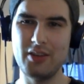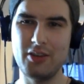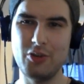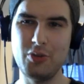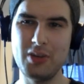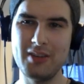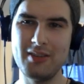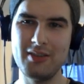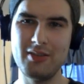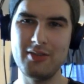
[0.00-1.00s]
You
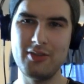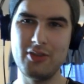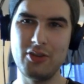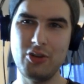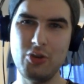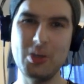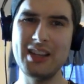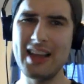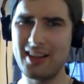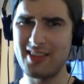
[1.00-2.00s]
can
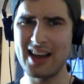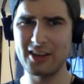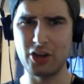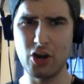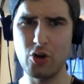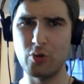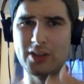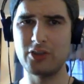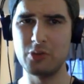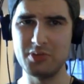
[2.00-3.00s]
let a lot go in
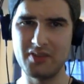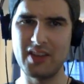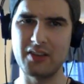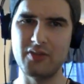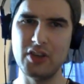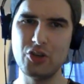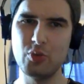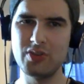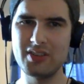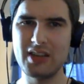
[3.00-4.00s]
terms of like
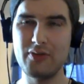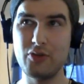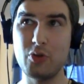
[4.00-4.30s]
visual stuff.